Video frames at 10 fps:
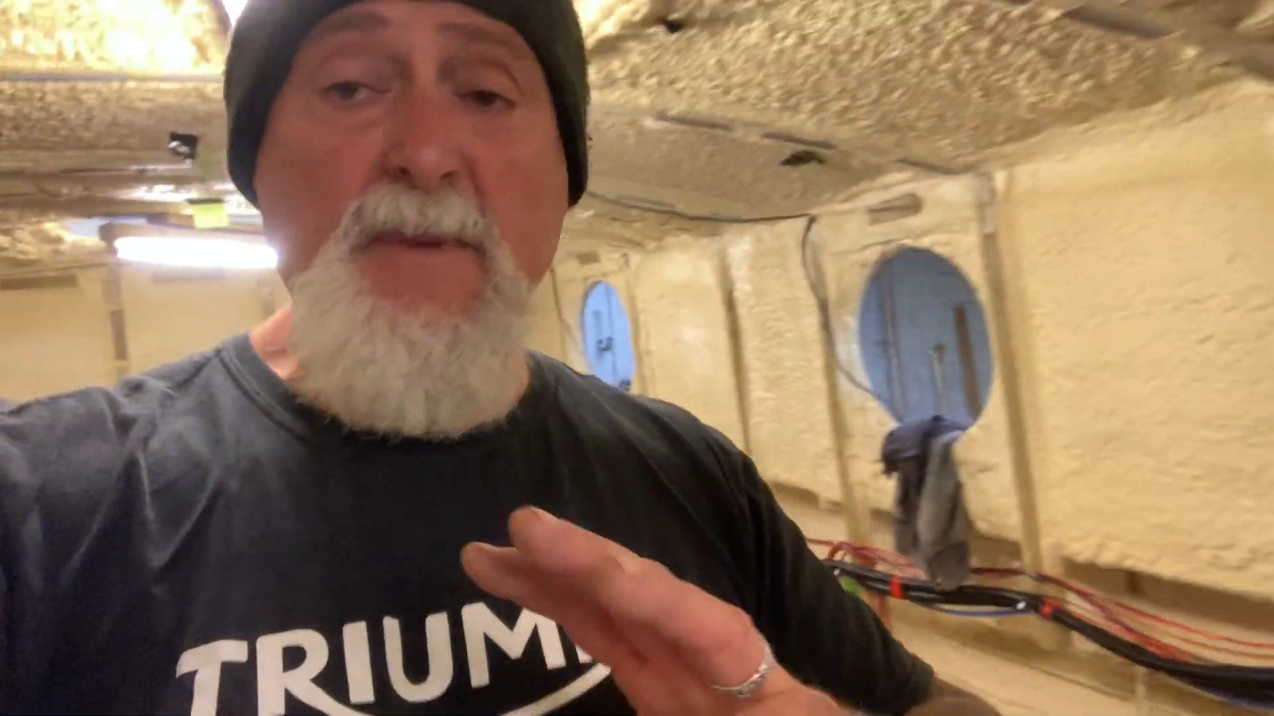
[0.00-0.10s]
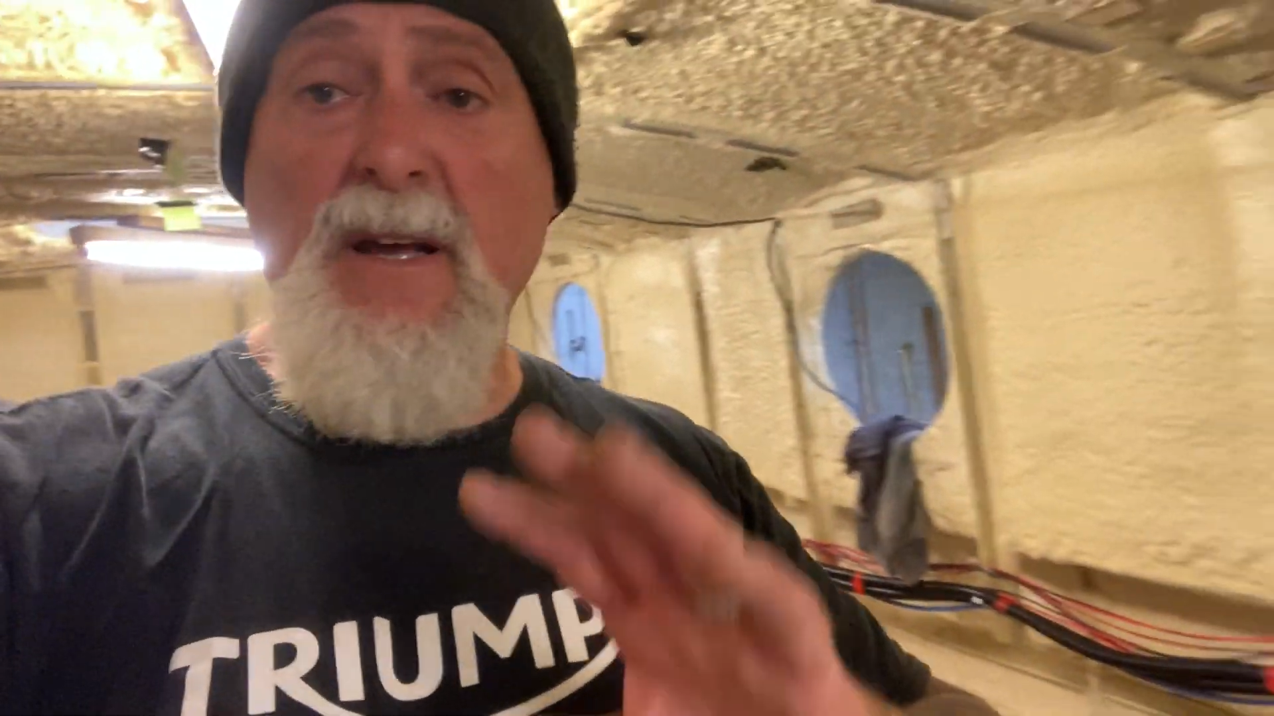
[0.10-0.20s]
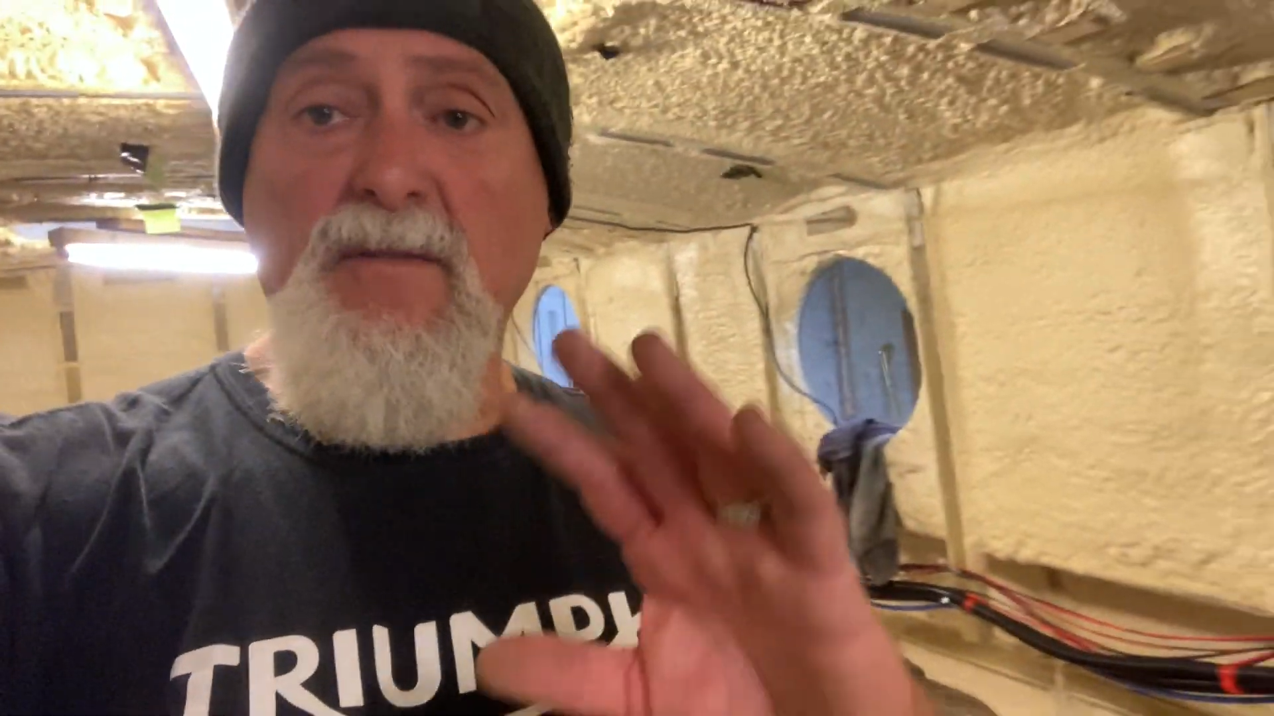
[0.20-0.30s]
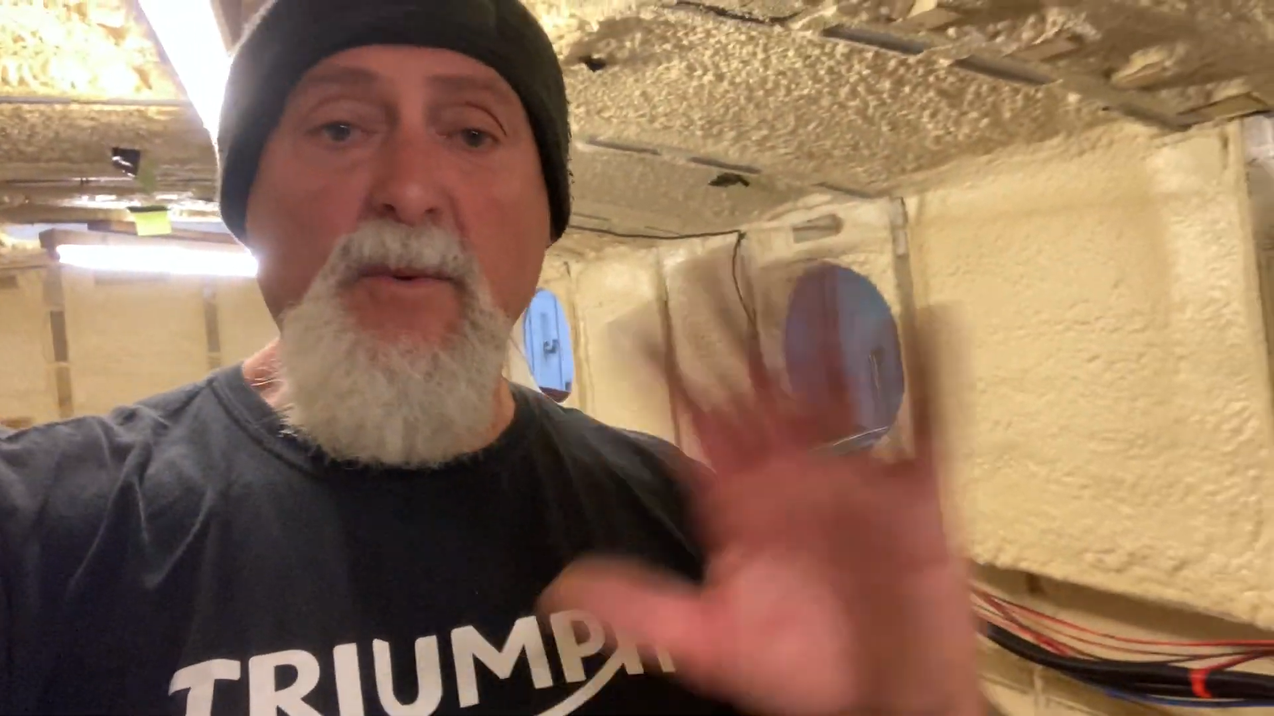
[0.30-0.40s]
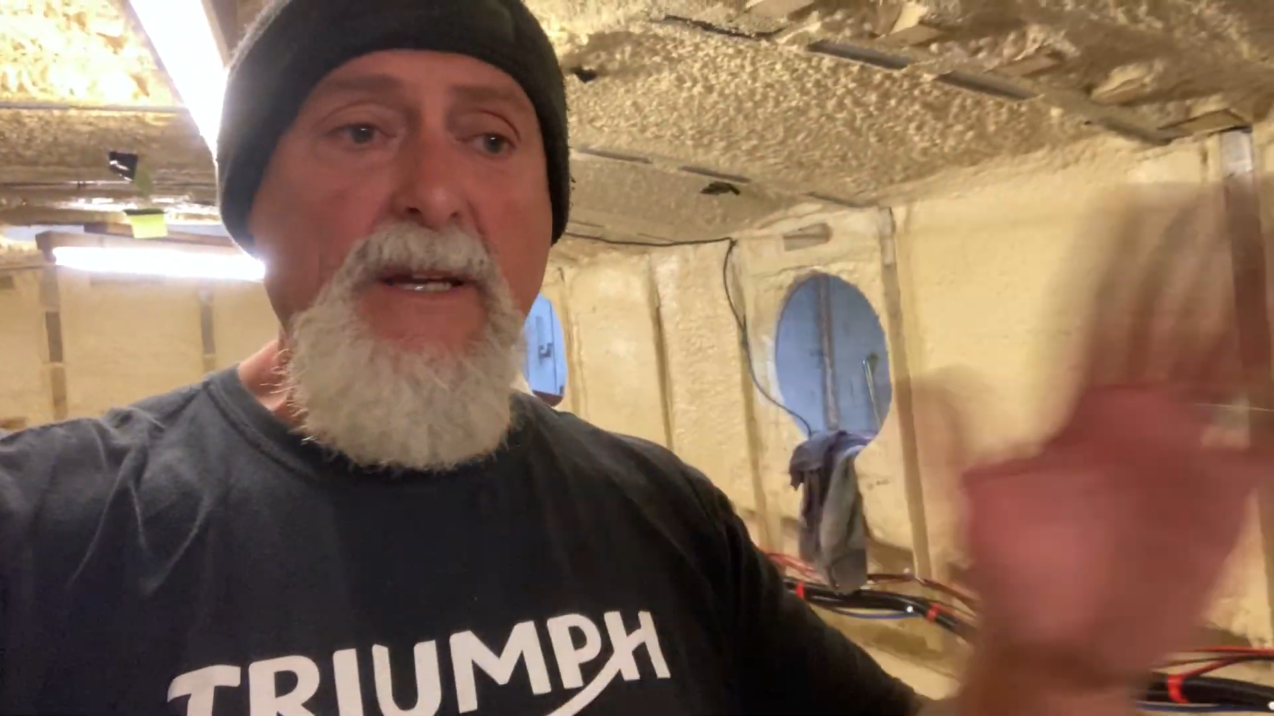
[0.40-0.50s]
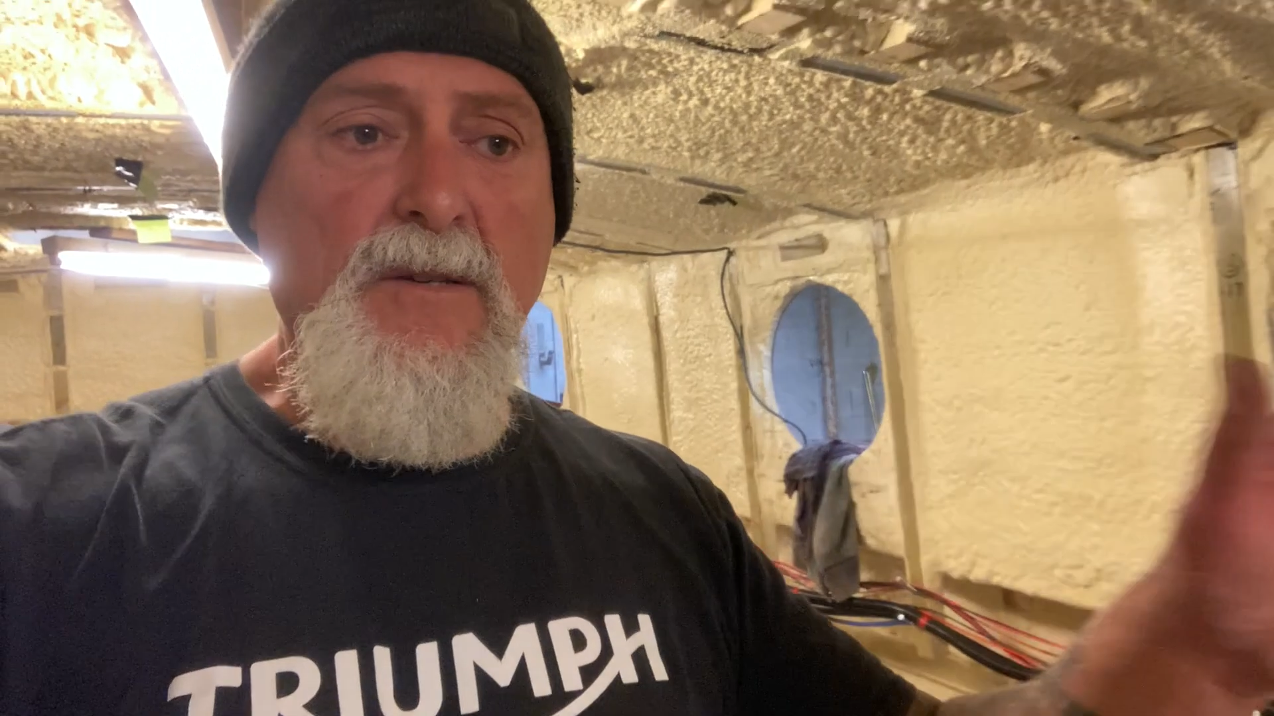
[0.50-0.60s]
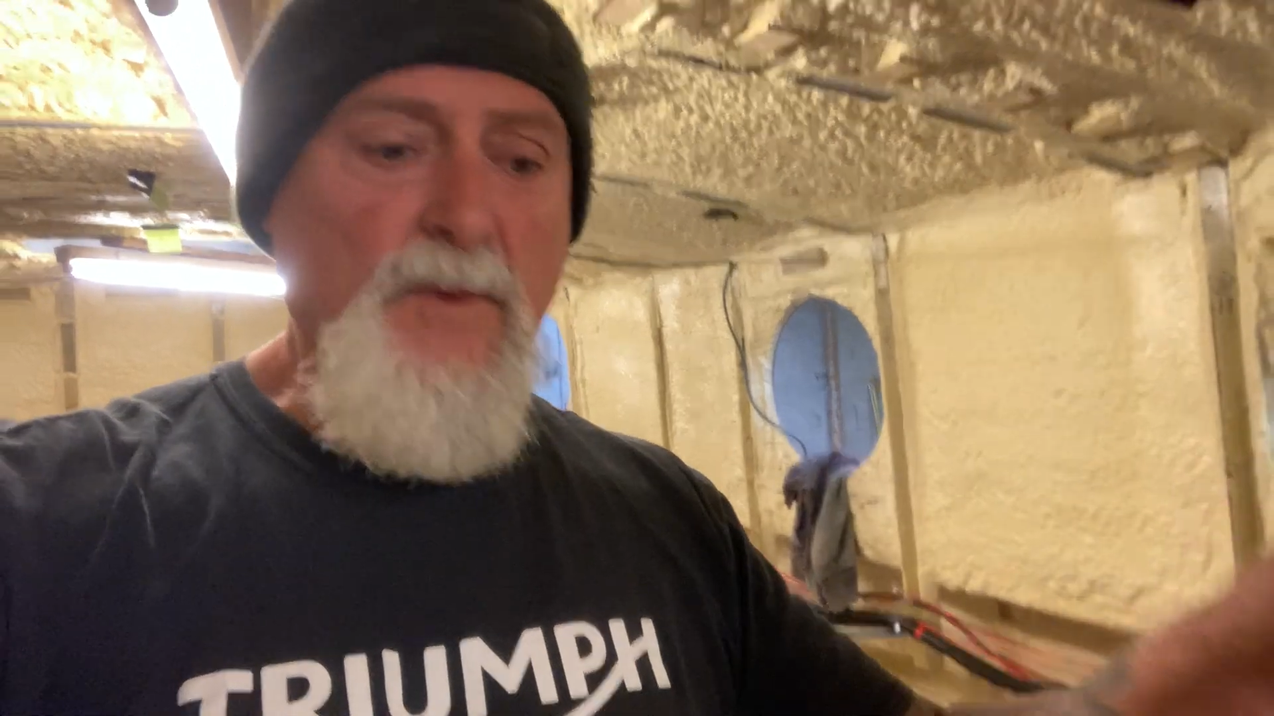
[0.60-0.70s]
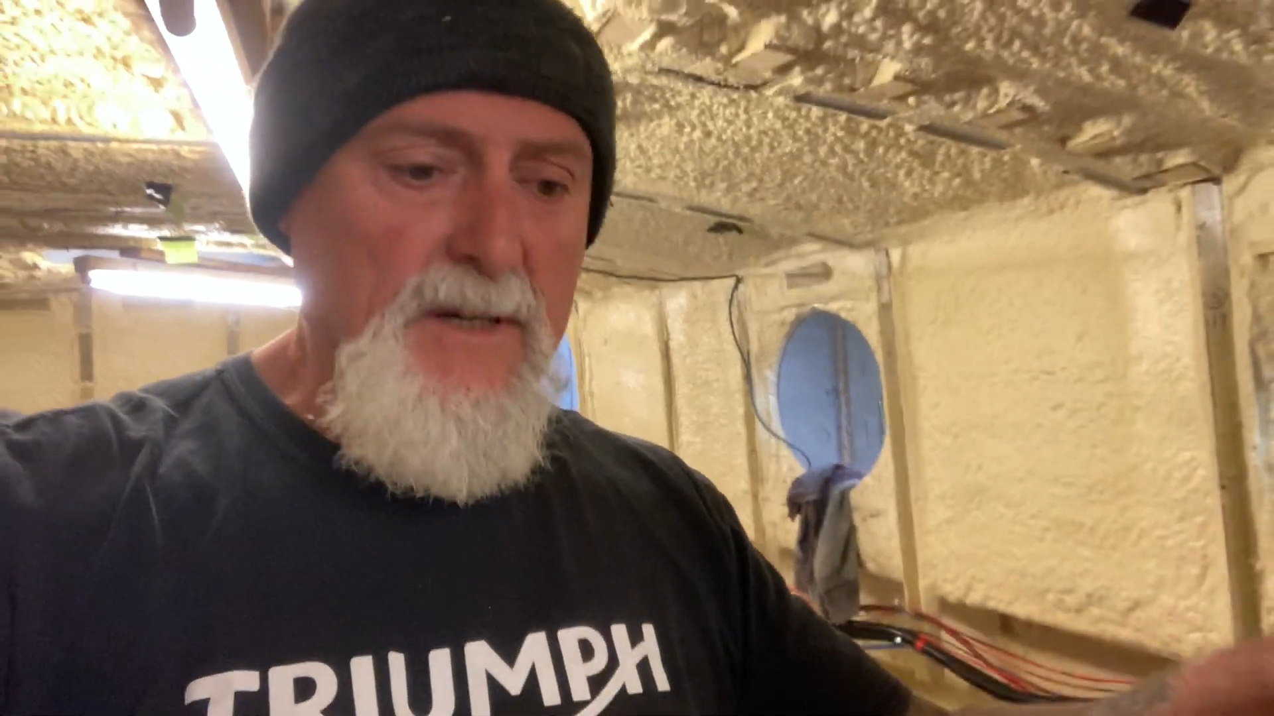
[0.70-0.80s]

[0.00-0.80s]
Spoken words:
over weeks and